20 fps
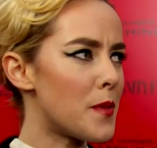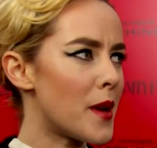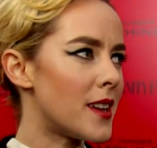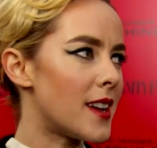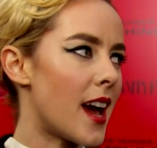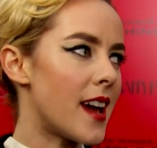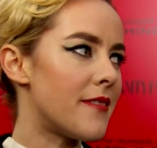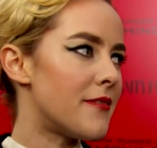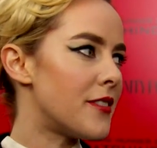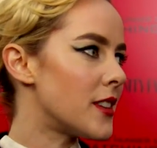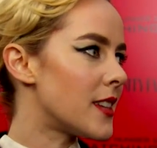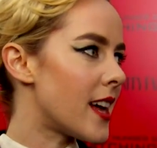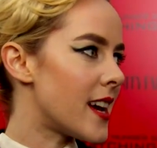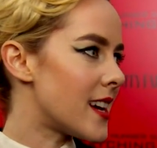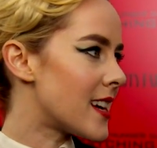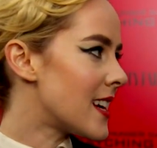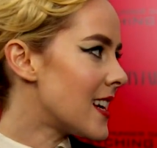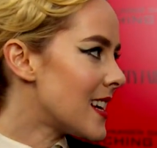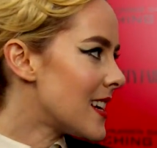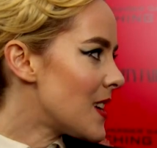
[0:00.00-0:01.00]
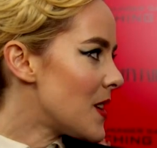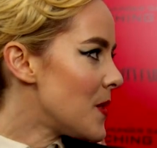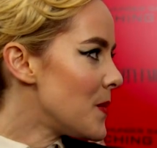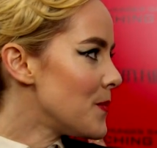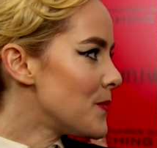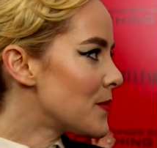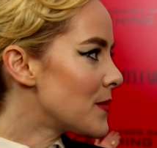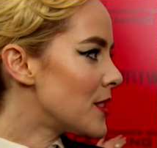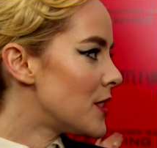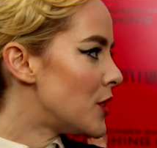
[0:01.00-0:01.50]
but I feel like
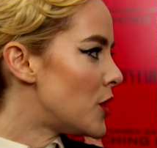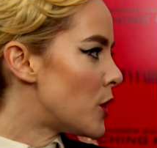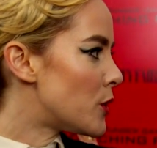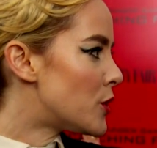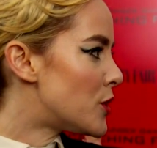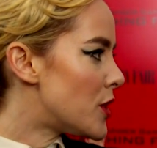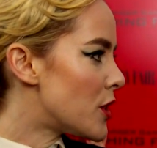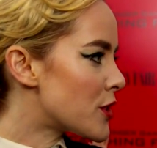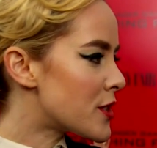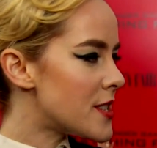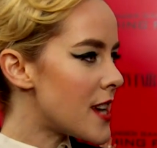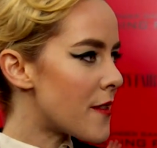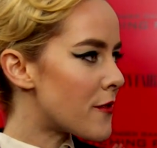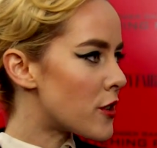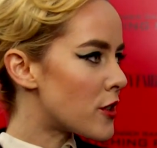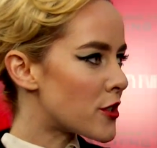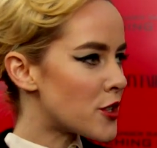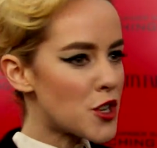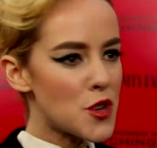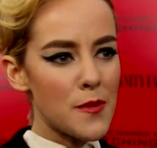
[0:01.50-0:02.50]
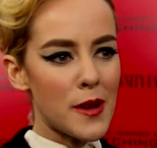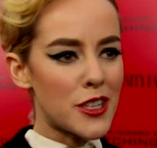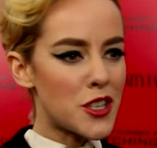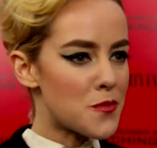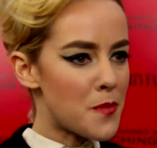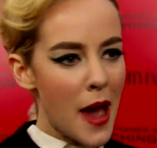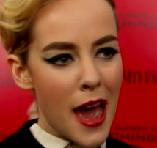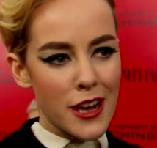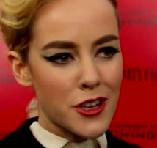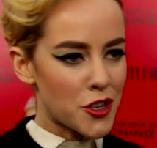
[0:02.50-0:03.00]
you know, there's never too
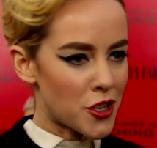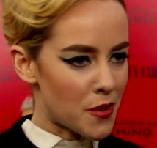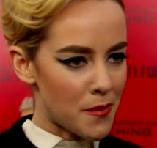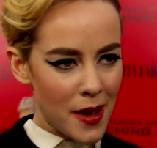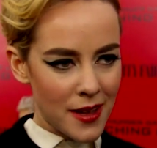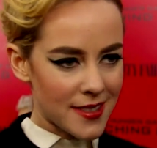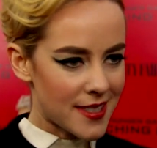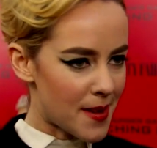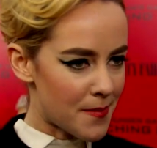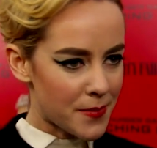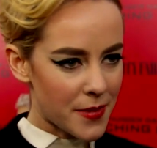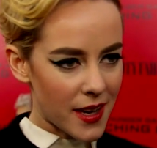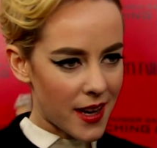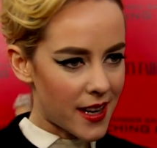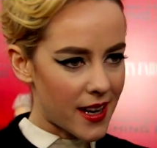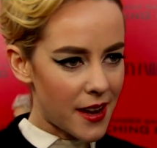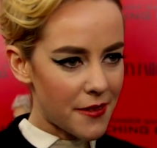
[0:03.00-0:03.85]
much passion about something,